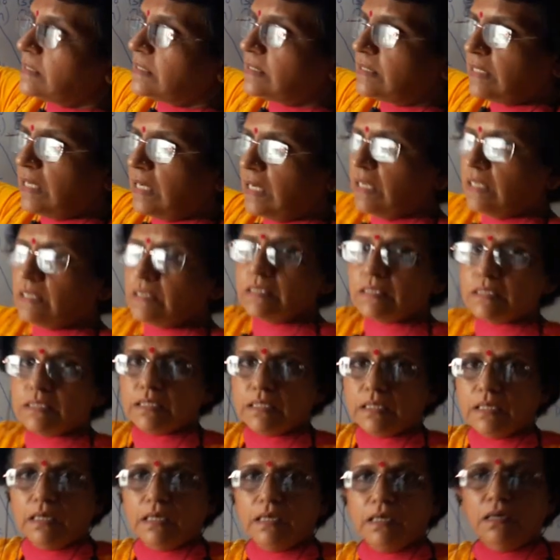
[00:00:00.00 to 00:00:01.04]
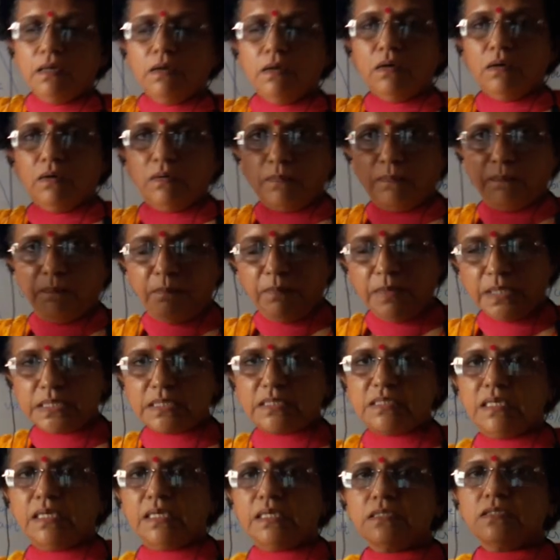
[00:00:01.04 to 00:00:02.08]
does the
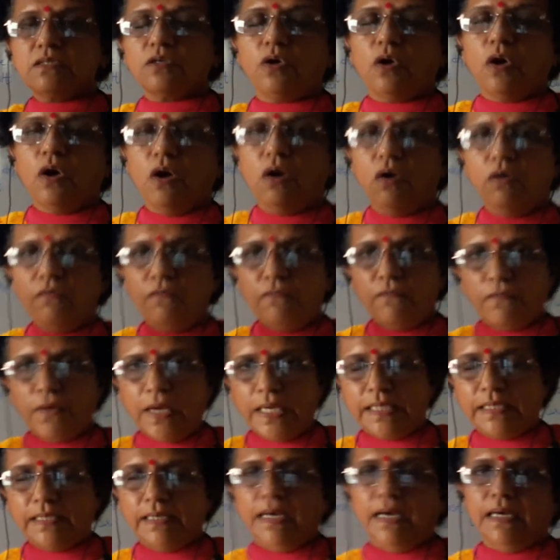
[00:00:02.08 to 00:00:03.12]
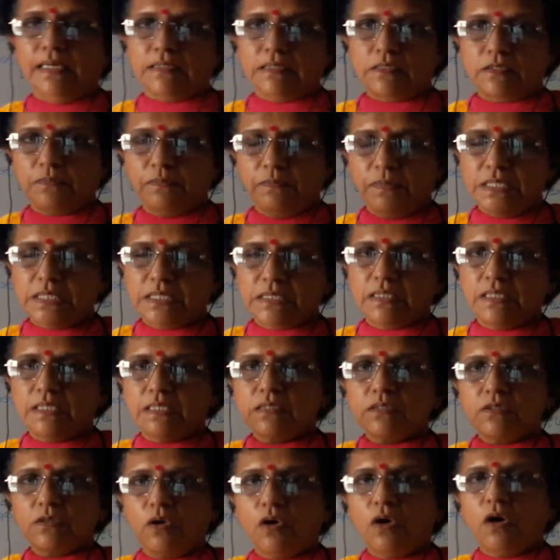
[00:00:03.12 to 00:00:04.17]
business of finance,
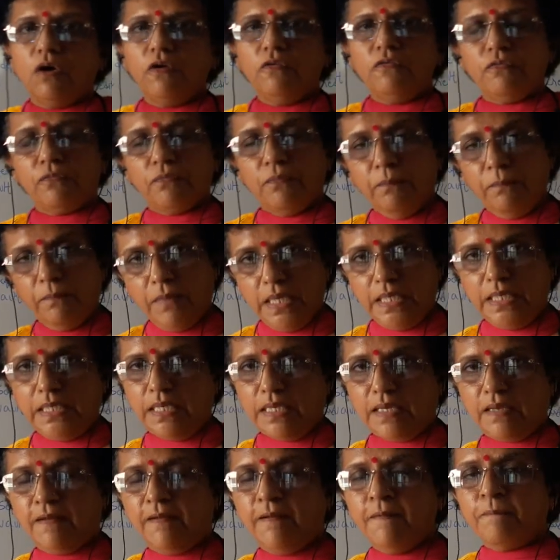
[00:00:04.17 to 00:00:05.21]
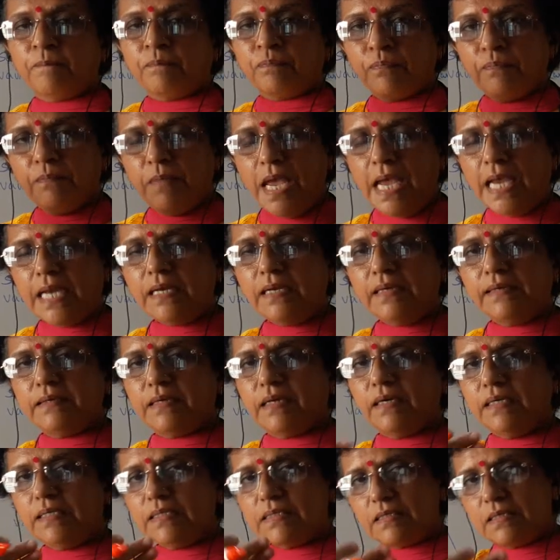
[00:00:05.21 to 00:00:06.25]
business of money. Bank
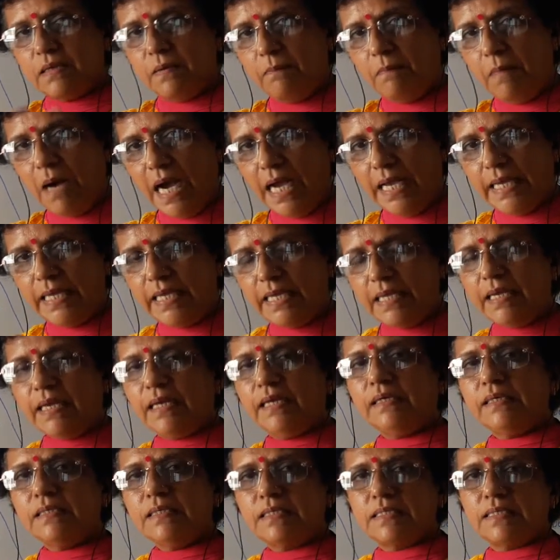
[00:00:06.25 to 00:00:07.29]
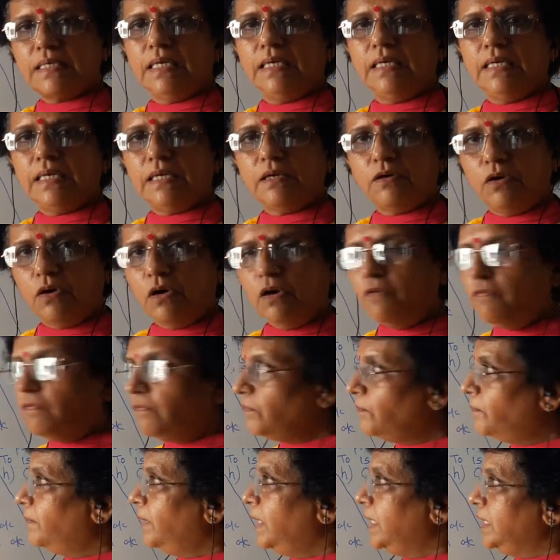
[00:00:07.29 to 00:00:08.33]
does the buying and selling
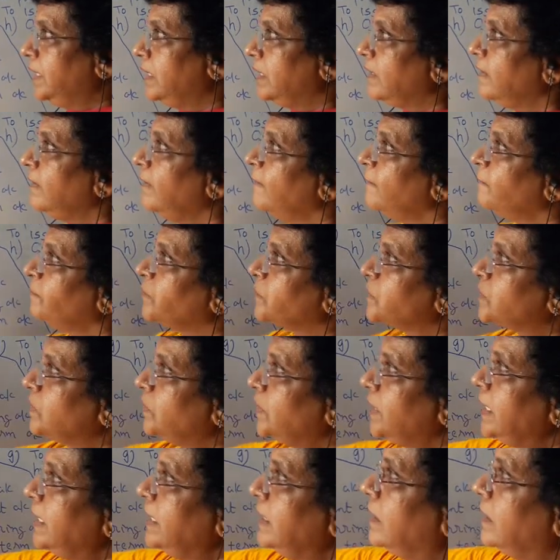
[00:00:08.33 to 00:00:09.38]
of money. So in